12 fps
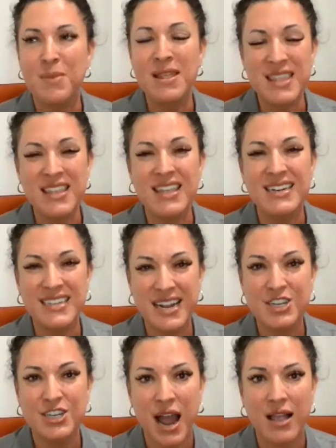I think the
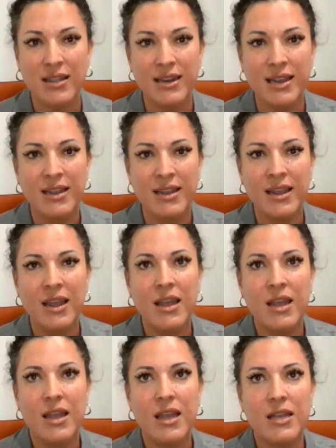intentionality
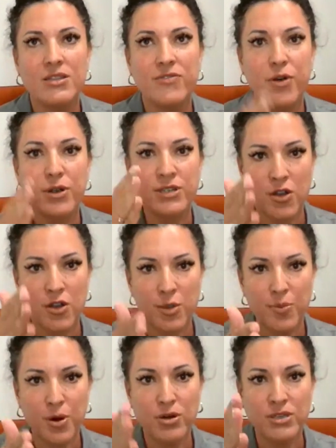is focusing on
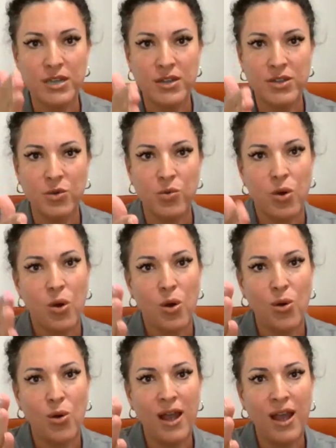the person, the
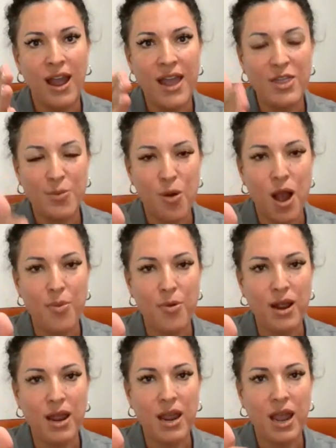role, and the
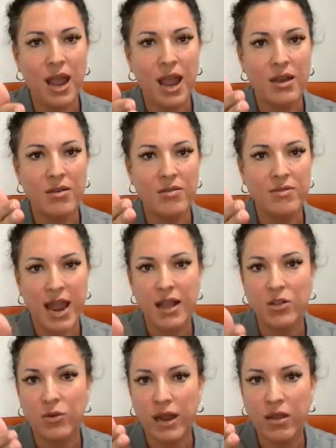property, and
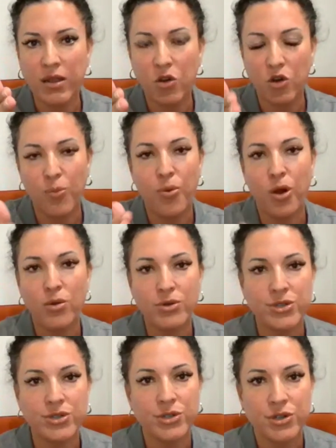tailoring your
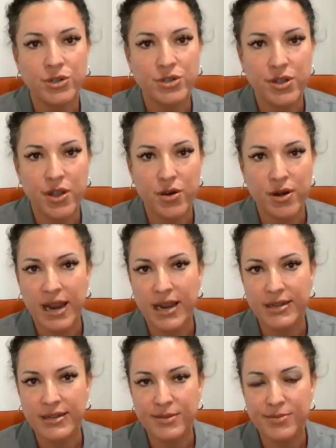approach to their
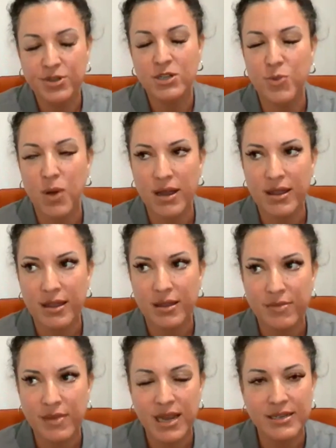needs. So that's
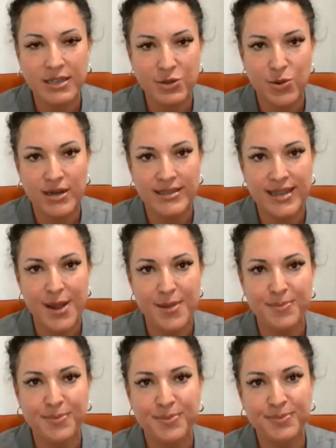probably the easiest way to say it.